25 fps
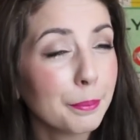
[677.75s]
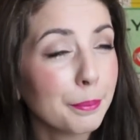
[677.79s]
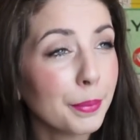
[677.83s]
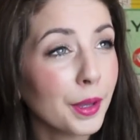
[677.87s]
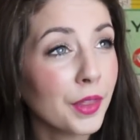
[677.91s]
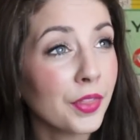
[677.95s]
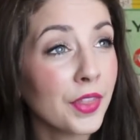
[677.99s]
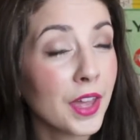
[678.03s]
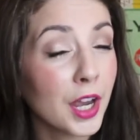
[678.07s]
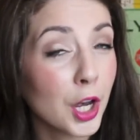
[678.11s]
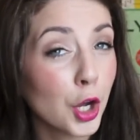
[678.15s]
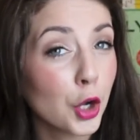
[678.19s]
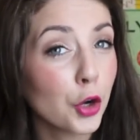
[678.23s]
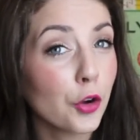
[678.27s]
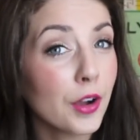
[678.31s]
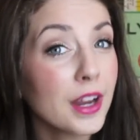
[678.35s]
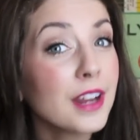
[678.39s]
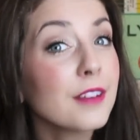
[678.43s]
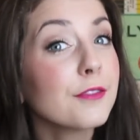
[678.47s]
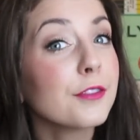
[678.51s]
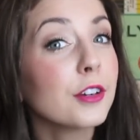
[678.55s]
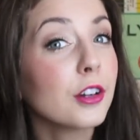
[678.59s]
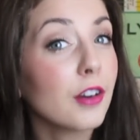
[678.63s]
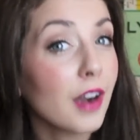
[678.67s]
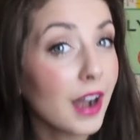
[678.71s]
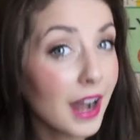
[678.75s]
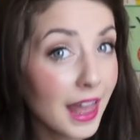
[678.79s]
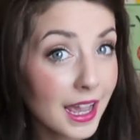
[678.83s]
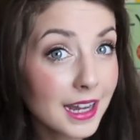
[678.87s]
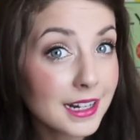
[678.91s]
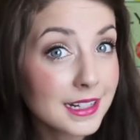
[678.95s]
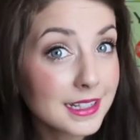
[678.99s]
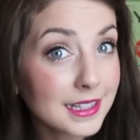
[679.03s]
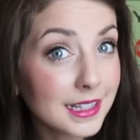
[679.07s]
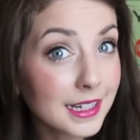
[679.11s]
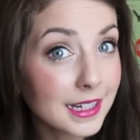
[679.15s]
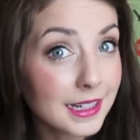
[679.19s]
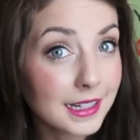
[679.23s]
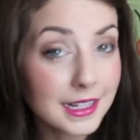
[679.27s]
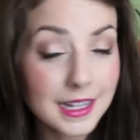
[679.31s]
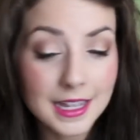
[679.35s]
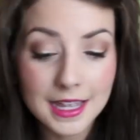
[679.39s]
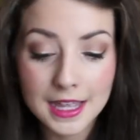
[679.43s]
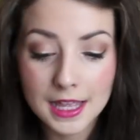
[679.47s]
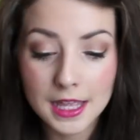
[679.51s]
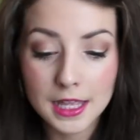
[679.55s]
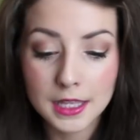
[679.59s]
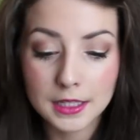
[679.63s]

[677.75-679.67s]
but they're great for relaxing.